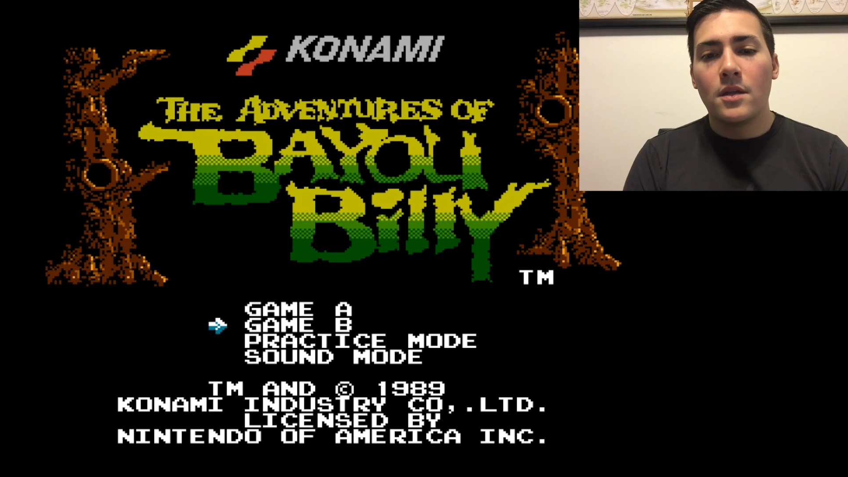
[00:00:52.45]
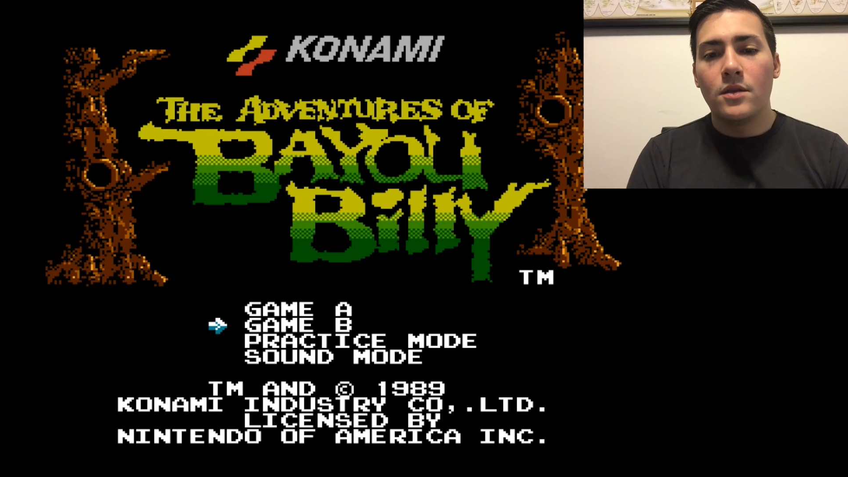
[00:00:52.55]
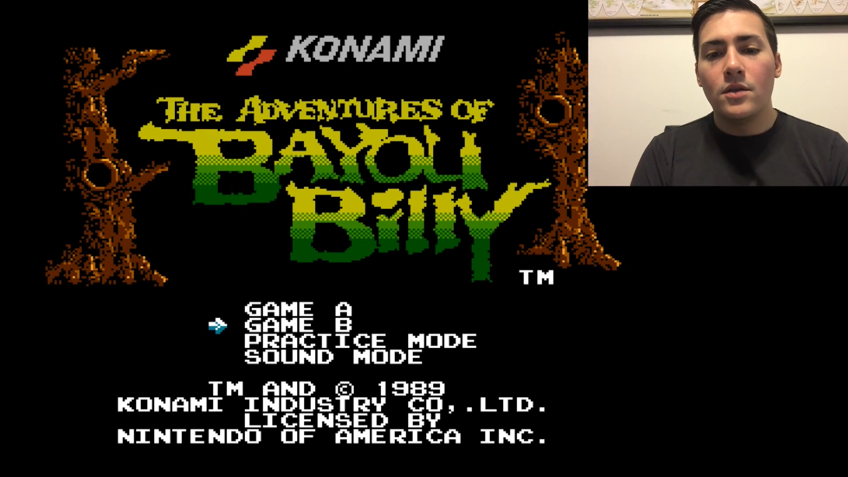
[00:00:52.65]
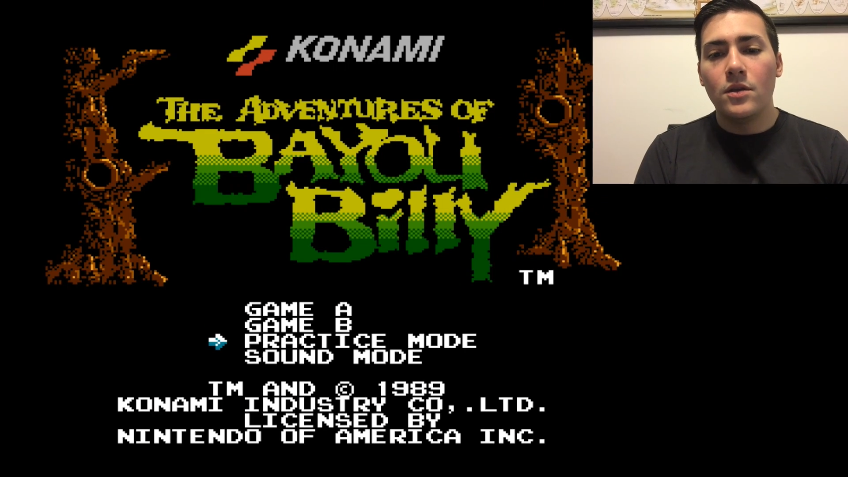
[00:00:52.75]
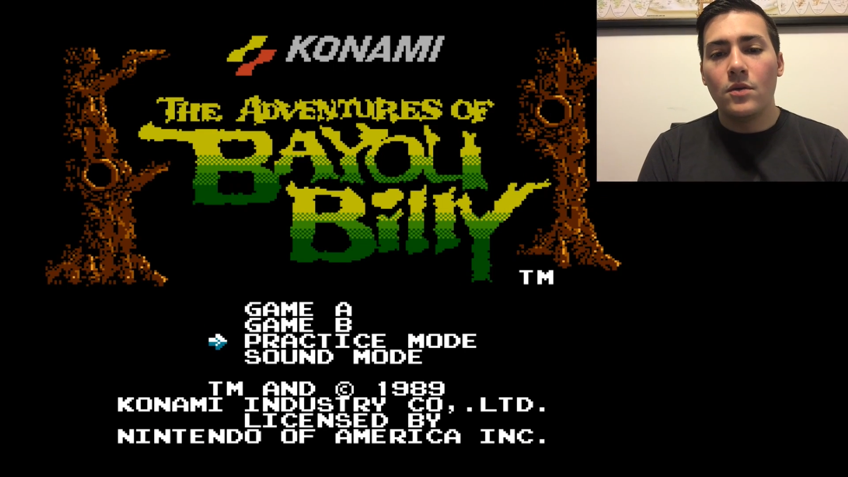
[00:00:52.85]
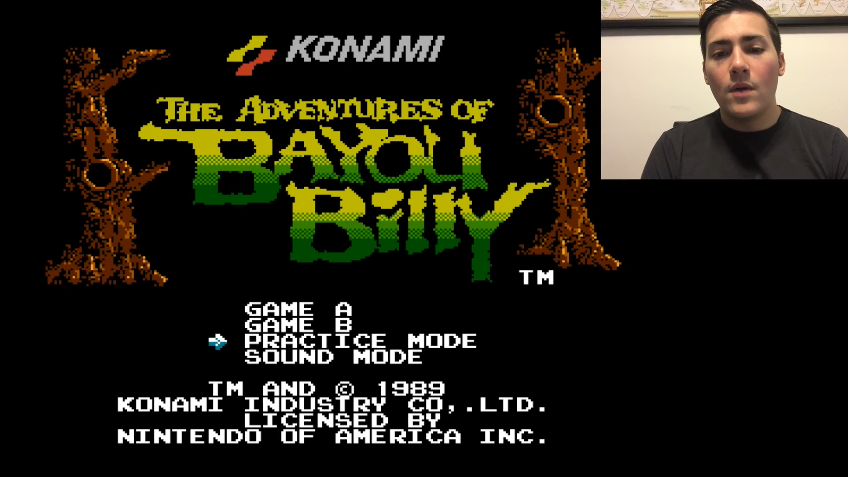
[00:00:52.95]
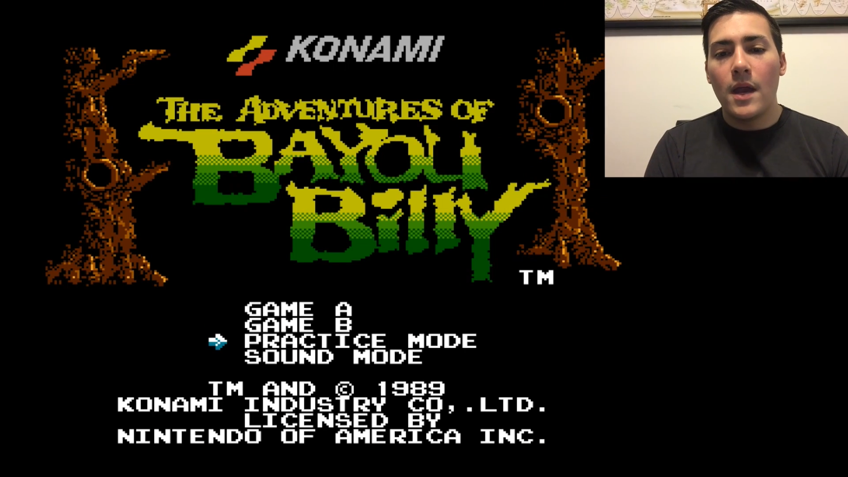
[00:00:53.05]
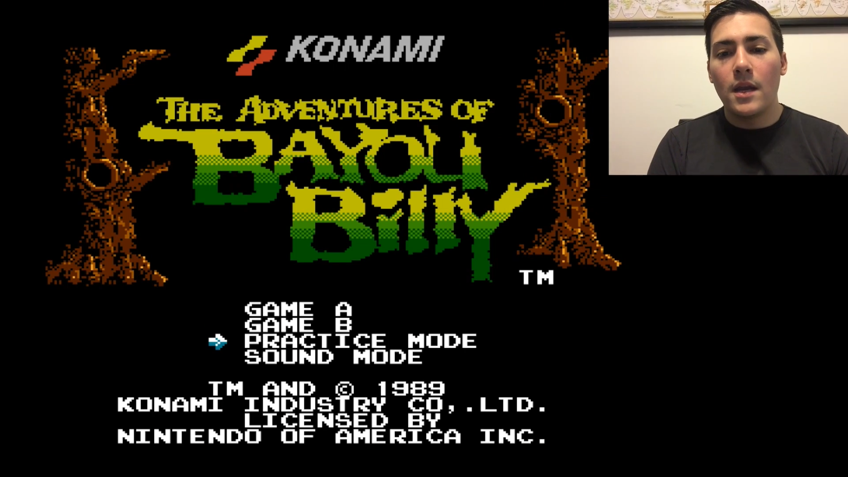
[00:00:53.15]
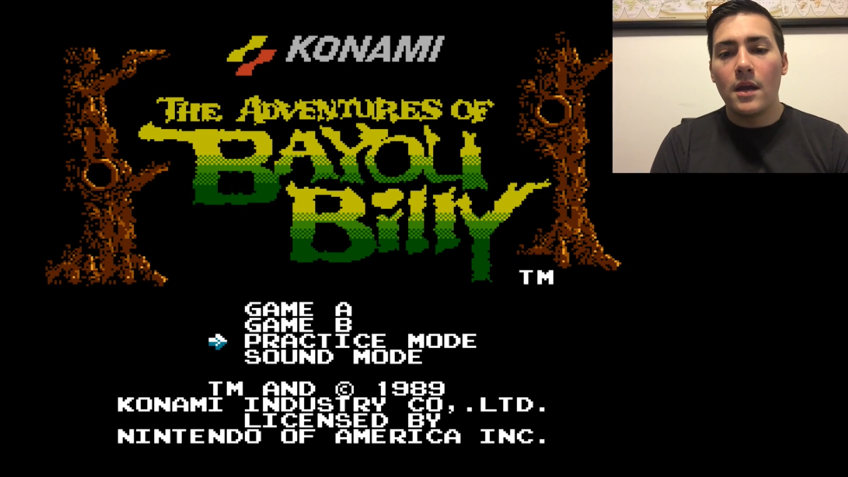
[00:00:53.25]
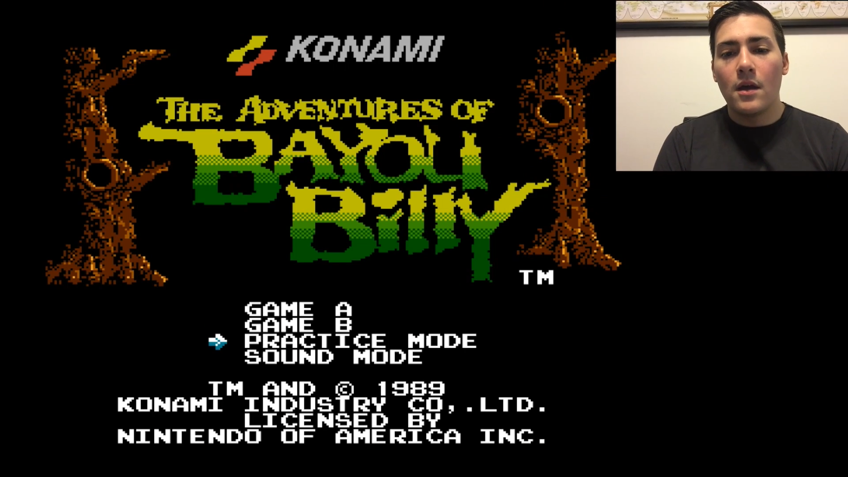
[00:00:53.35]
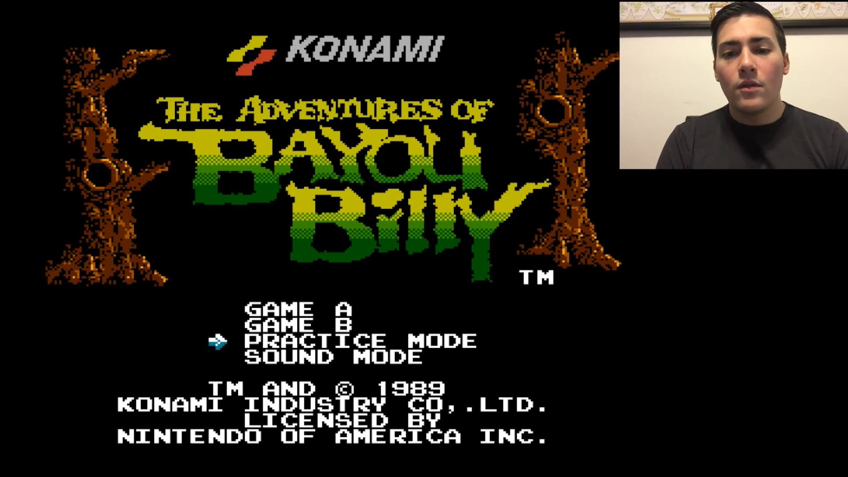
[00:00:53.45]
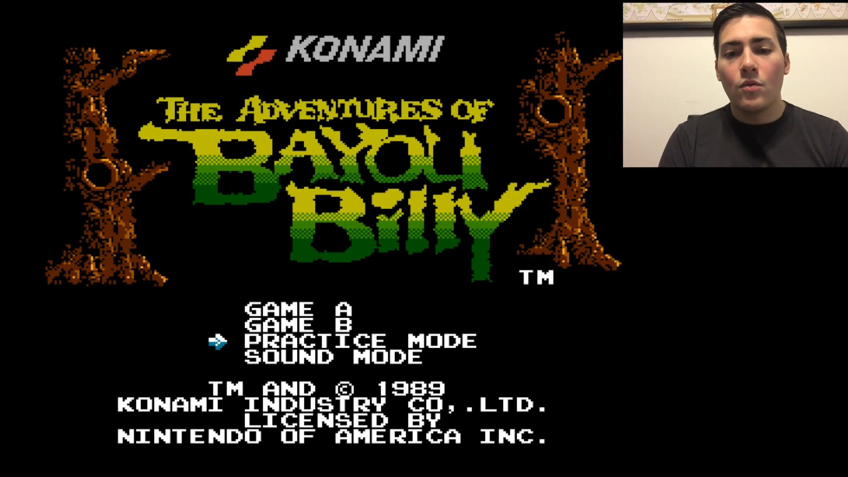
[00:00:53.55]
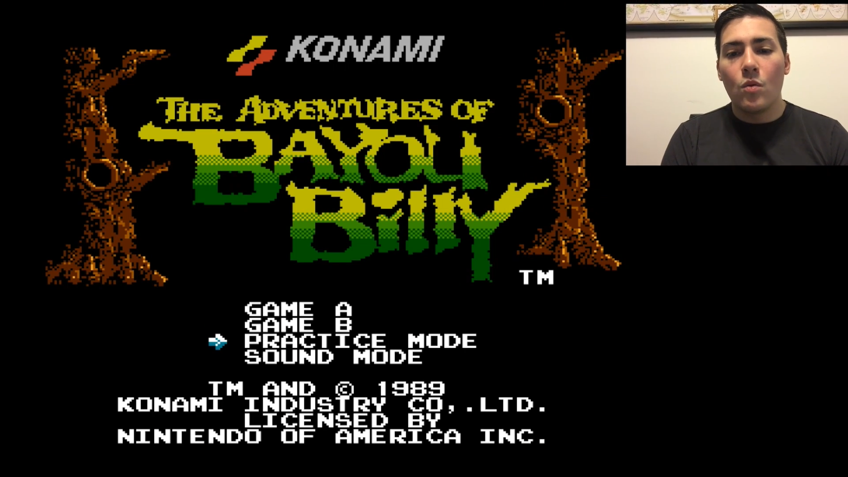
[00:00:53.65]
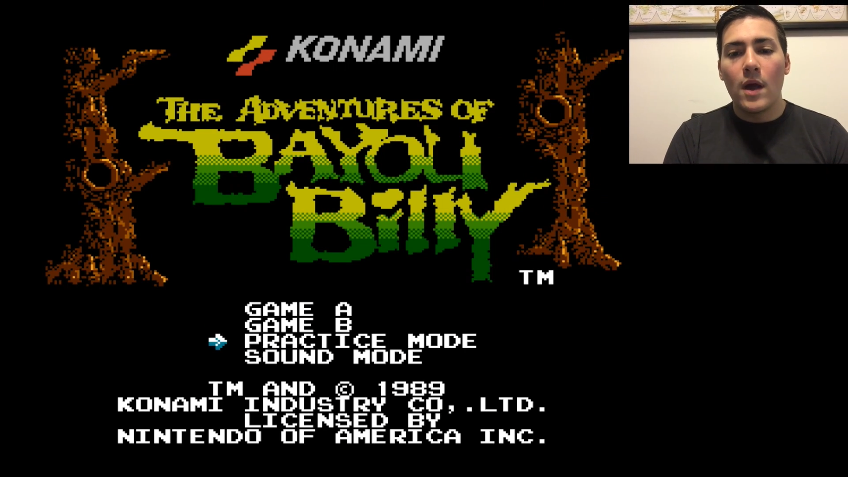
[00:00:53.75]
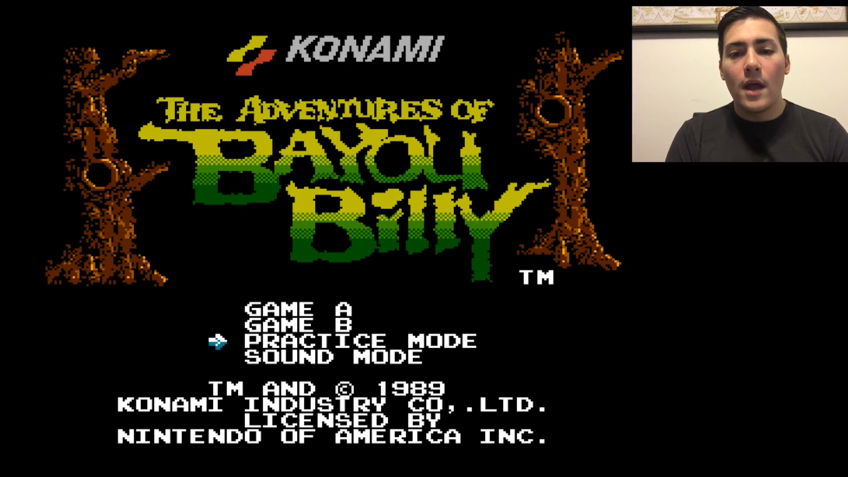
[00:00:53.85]
to you any other
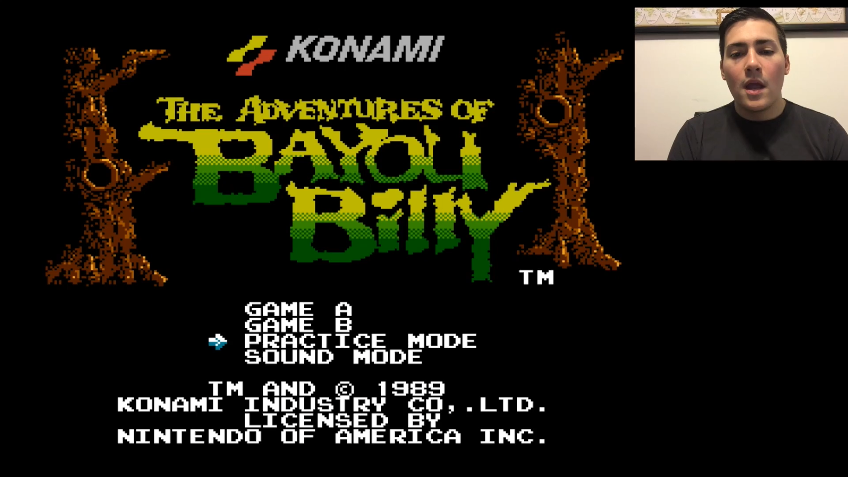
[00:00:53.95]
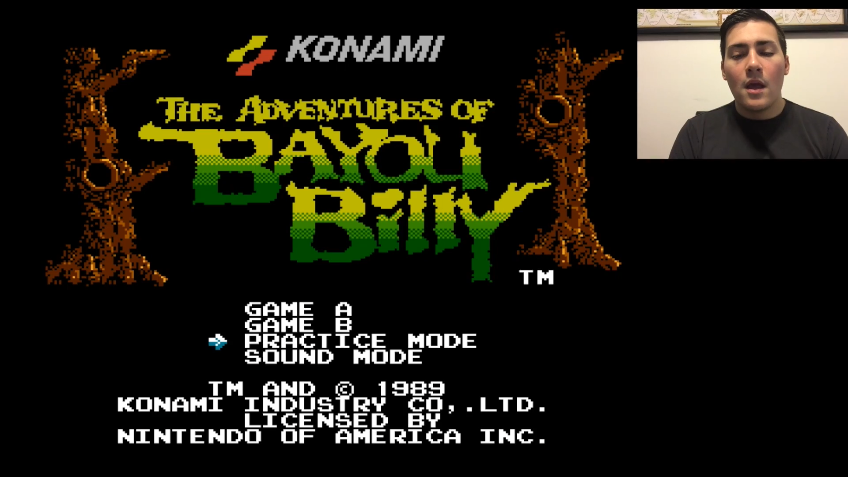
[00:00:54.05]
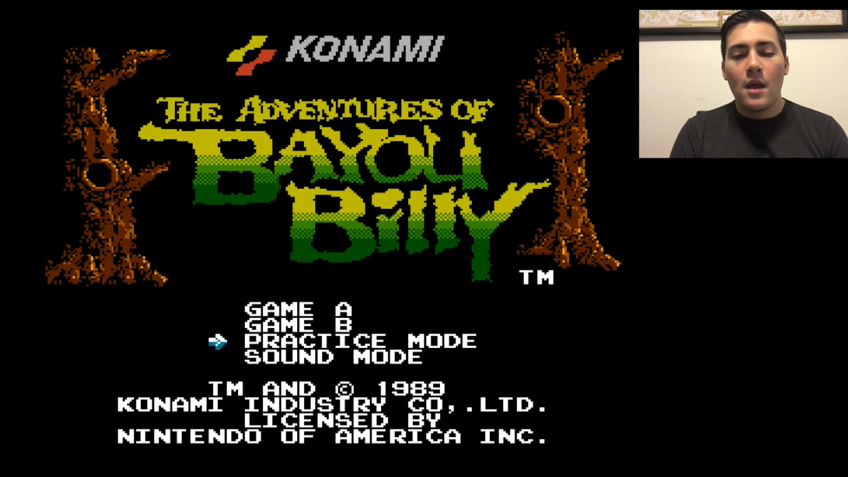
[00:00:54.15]
way.